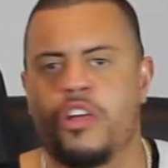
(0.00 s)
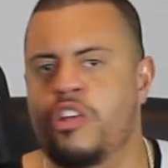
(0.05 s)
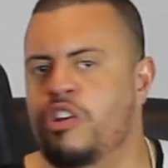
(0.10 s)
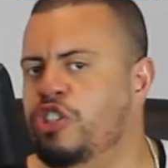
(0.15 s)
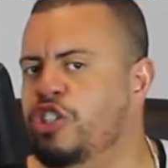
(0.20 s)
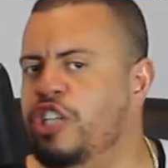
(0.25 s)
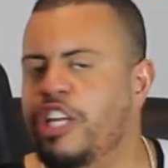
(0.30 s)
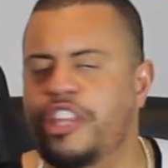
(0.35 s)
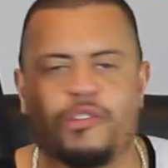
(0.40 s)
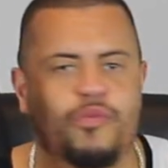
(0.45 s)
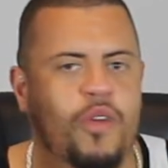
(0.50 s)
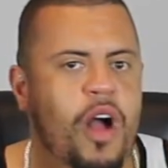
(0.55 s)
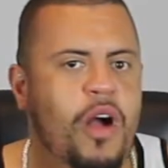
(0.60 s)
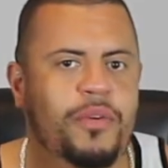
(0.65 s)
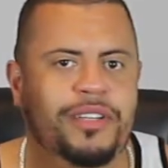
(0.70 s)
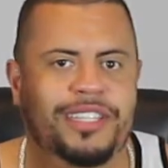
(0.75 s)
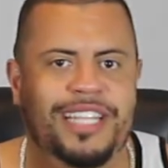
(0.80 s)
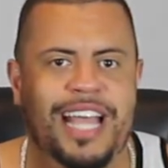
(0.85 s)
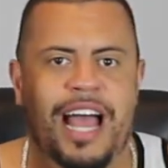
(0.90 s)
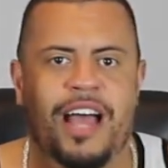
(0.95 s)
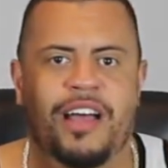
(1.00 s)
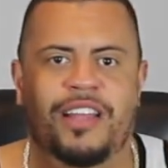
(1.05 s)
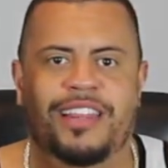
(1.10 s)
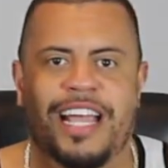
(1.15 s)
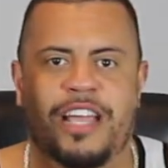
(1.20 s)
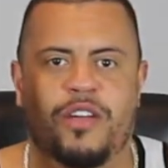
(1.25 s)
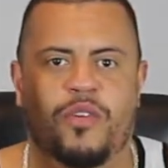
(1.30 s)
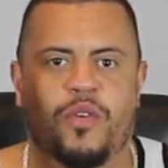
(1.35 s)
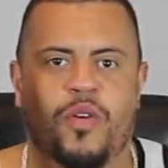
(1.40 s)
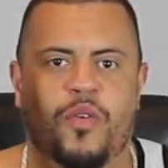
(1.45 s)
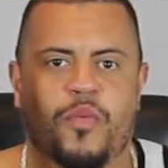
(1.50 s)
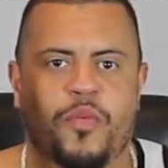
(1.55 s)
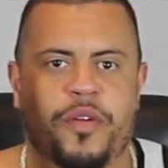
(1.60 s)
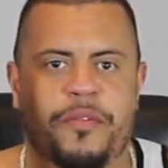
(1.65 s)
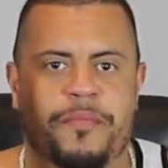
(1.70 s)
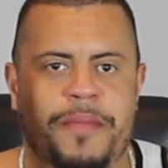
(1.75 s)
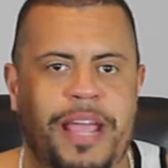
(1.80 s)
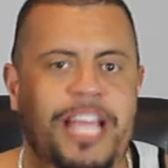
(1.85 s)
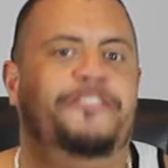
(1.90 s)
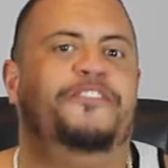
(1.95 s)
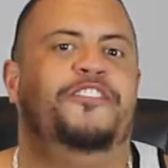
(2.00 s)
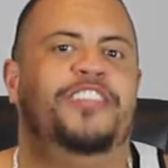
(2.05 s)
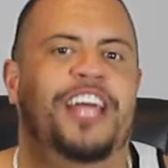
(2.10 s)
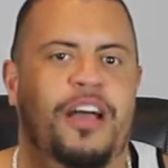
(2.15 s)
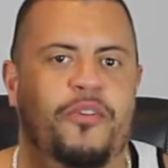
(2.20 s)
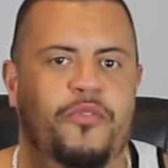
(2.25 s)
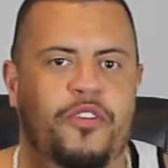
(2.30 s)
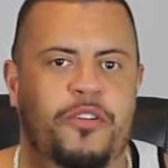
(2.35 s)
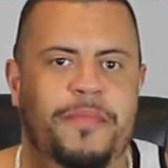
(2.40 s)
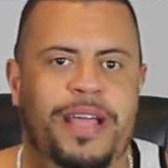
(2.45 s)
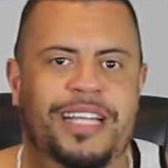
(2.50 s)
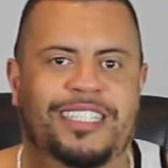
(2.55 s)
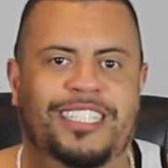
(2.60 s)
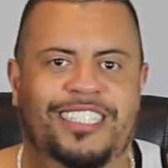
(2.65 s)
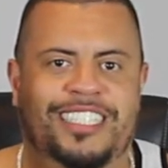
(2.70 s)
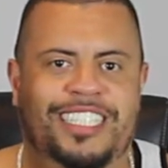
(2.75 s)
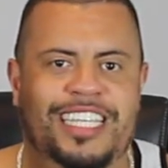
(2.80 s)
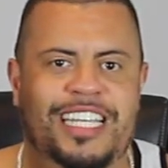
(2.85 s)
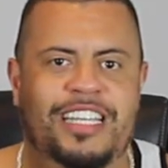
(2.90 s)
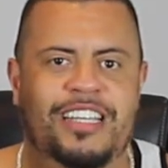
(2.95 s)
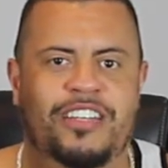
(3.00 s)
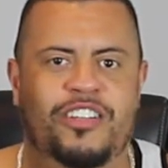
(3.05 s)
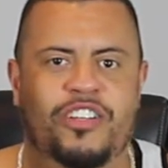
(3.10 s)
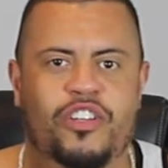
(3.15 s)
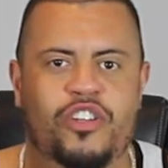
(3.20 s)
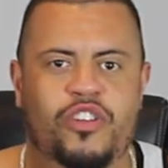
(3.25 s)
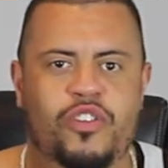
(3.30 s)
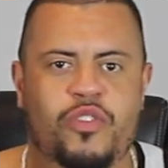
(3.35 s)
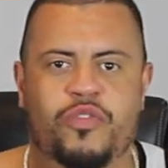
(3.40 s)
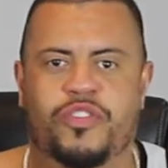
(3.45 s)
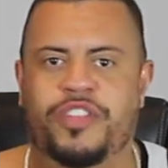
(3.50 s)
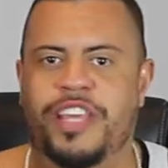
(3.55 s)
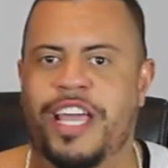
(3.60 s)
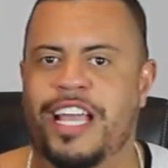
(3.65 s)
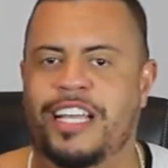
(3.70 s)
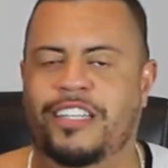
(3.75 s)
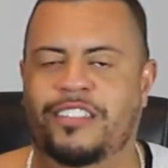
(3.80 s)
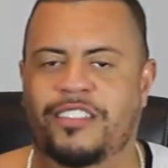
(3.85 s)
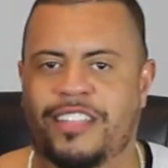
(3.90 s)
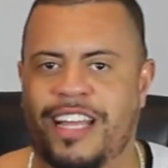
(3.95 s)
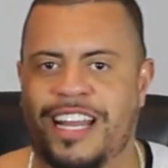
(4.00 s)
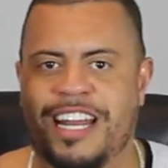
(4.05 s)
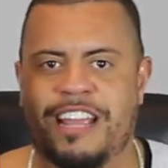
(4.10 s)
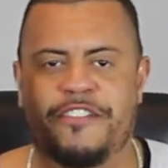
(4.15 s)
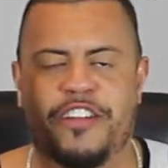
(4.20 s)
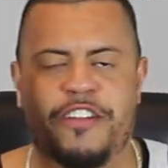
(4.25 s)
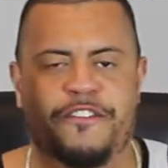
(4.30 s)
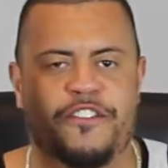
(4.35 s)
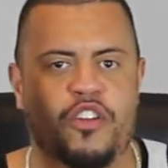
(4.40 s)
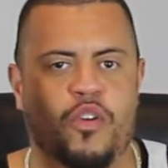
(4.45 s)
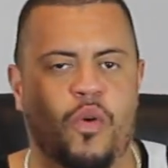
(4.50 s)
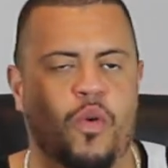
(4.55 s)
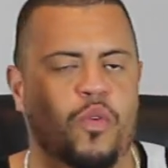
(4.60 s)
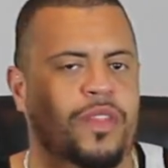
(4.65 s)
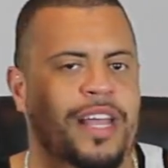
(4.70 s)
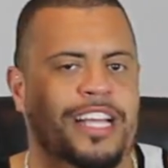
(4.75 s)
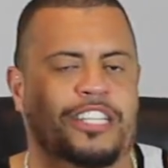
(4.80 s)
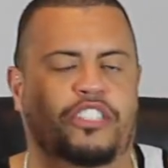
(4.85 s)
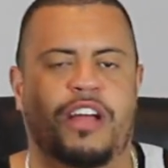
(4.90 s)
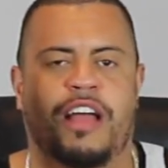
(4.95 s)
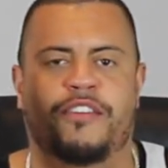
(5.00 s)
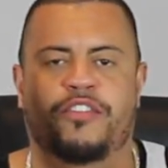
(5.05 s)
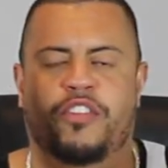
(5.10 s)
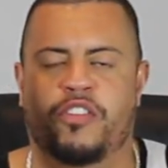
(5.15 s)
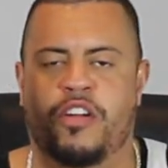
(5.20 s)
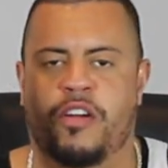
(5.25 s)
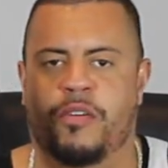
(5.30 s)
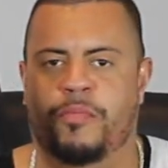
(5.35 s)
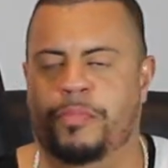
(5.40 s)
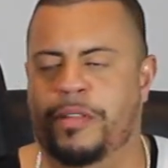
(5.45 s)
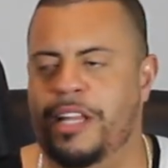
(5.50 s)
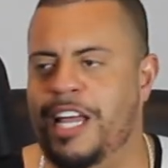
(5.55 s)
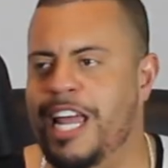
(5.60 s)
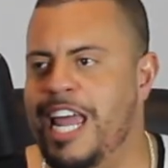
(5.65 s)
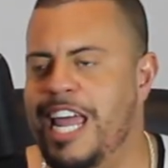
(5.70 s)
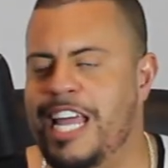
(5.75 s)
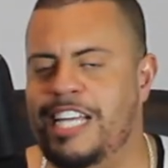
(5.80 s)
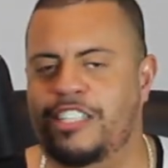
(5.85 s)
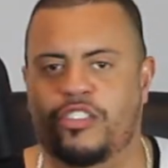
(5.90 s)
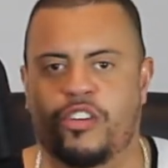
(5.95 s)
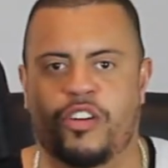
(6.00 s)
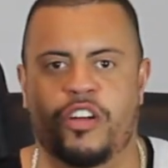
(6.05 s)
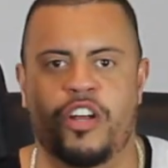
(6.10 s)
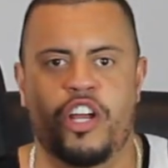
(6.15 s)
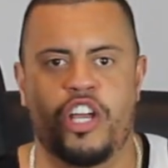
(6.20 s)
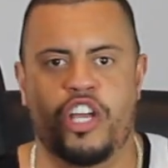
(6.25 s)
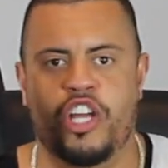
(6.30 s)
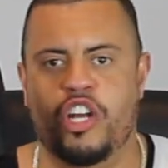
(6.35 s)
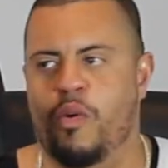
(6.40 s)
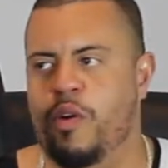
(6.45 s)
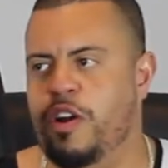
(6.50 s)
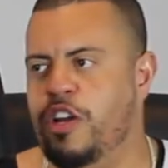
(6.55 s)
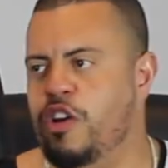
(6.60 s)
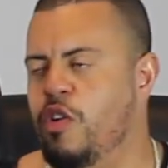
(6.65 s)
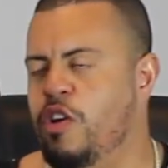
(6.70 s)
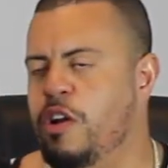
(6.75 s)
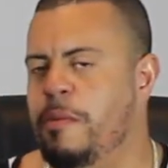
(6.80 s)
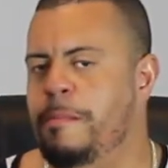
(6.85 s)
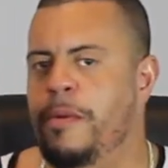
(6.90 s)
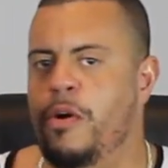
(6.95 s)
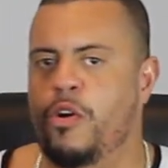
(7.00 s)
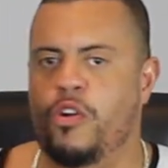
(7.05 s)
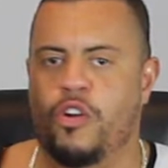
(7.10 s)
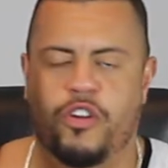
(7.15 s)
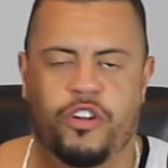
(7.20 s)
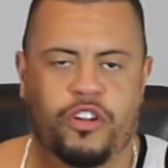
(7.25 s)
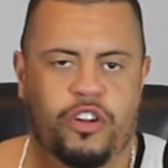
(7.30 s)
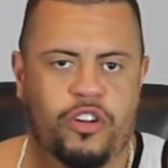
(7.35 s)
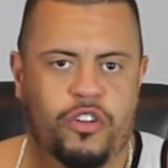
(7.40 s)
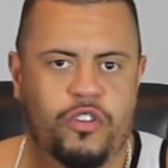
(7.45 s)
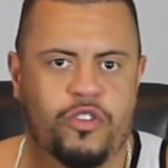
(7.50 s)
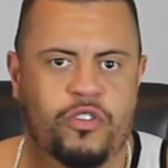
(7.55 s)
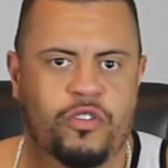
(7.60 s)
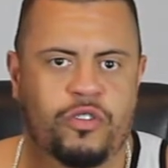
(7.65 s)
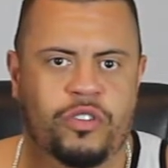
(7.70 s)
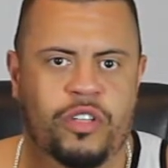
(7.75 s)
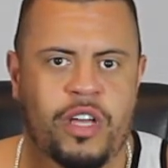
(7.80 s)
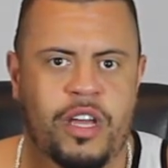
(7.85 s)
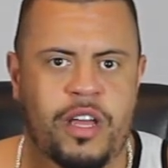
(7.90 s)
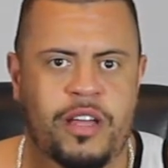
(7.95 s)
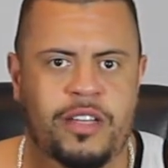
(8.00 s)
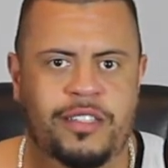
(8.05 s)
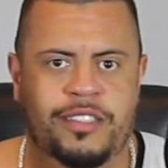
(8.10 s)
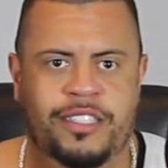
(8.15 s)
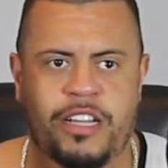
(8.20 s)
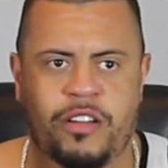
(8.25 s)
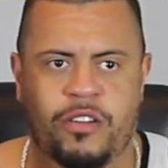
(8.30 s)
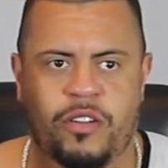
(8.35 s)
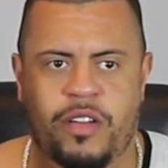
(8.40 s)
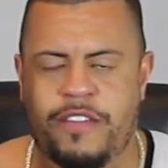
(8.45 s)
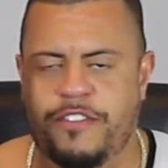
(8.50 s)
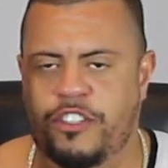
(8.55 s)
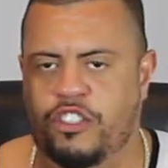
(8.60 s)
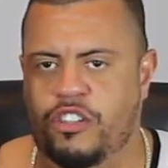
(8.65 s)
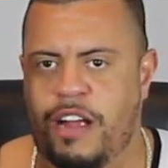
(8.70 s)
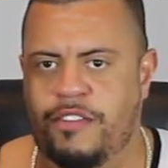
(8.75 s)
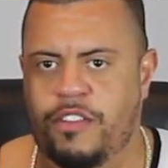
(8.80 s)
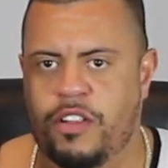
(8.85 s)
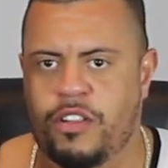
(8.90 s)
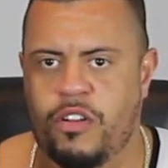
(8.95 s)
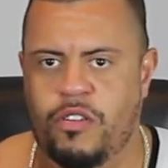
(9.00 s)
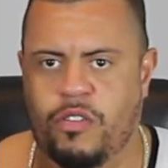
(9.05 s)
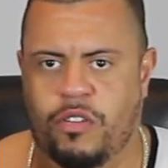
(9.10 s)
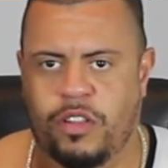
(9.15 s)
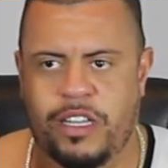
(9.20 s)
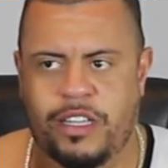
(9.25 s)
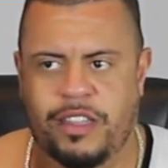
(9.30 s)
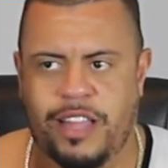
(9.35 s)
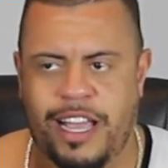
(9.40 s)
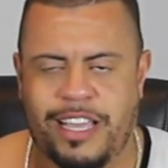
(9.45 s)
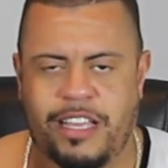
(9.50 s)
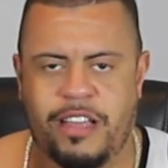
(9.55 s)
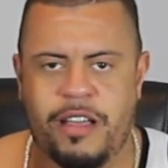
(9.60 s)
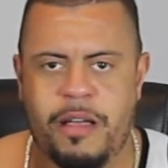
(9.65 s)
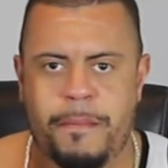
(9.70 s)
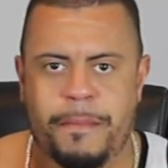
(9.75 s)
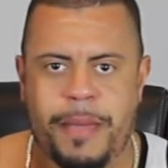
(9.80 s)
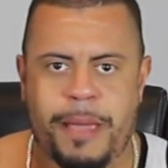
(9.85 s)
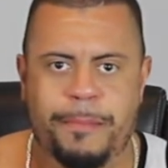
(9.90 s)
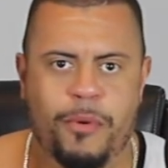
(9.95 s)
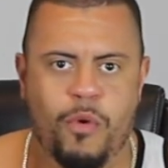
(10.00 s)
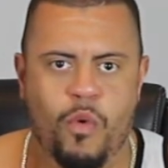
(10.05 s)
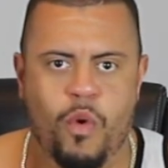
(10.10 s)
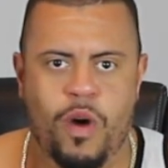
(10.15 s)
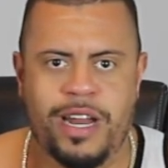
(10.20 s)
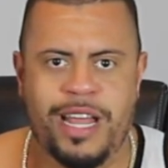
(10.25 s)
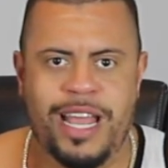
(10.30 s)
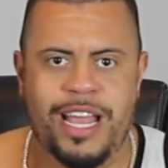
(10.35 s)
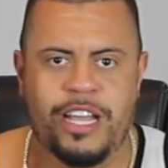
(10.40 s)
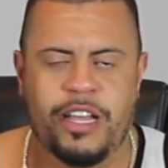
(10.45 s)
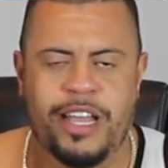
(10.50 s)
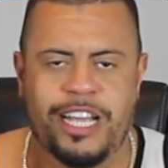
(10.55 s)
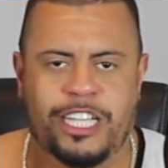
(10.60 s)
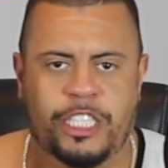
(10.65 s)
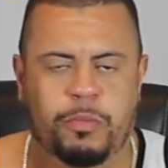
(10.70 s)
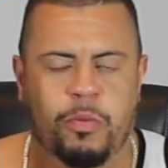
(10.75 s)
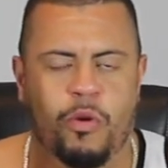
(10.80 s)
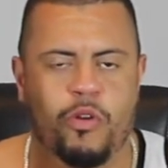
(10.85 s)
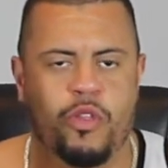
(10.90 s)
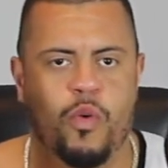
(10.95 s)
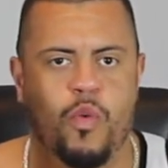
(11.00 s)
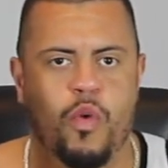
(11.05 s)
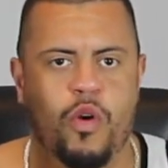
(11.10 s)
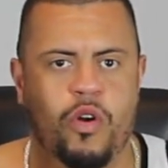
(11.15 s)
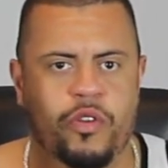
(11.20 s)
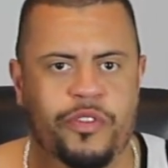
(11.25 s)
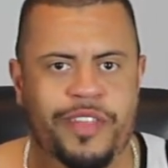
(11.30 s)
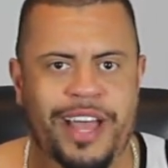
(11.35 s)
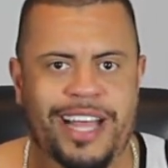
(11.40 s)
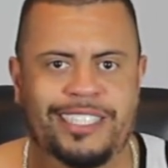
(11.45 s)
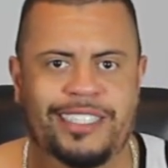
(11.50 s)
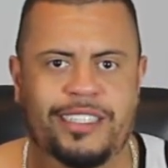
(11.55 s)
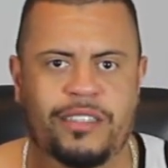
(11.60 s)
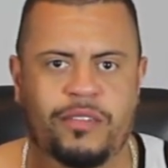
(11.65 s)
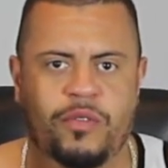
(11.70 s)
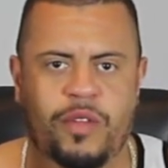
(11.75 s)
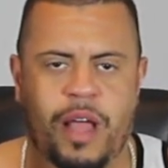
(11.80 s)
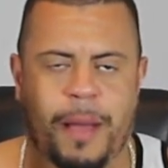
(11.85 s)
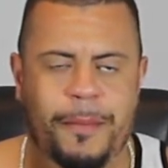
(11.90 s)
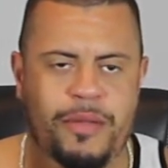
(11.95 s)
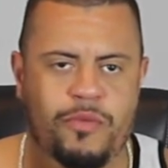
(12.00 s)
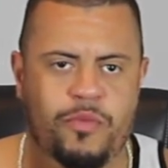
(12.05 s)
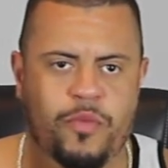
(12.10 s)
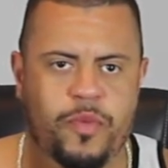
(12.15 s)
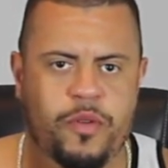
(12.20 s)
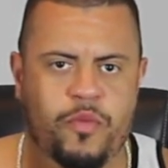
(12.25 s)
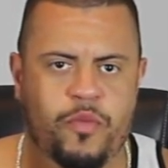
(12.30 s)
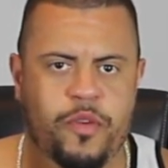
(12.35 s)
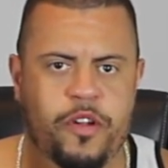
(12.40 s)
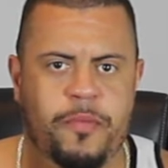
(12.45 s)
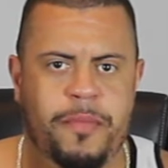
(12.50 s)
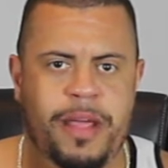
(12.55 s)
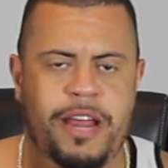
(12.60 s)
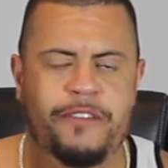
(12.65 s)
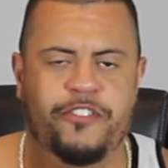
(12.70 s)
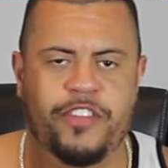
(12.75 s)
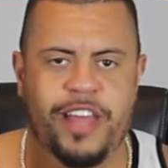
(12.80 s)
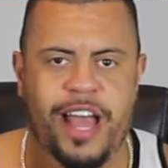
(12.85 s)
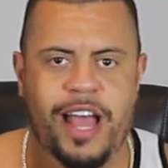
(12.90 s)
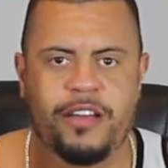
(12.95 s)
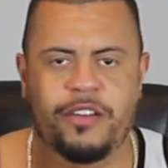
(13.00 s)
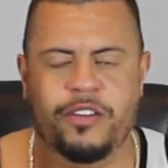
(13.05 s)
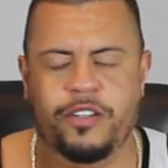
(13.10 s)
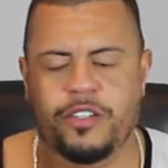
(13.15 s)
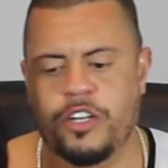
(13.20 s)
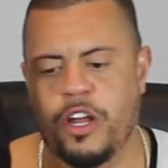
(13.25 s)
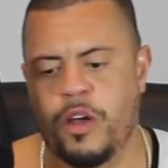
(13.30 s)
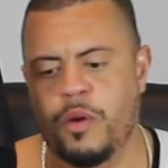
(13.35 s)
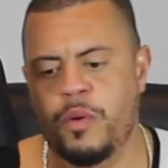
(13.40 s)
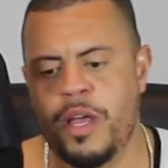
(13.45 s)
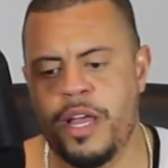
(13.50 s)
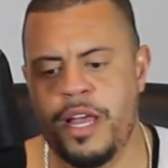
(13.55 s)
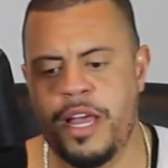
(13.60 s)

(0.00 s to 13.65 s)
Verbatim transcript: There's nothing wrong with that. Like, we're made for that. We're made to see new things. And even if you don't like traveling on planes, or you don't want to go on a boat or on a cruise, still, even traveling locally, like, people want to explore the world. That's, I mean, we're made for that, you know?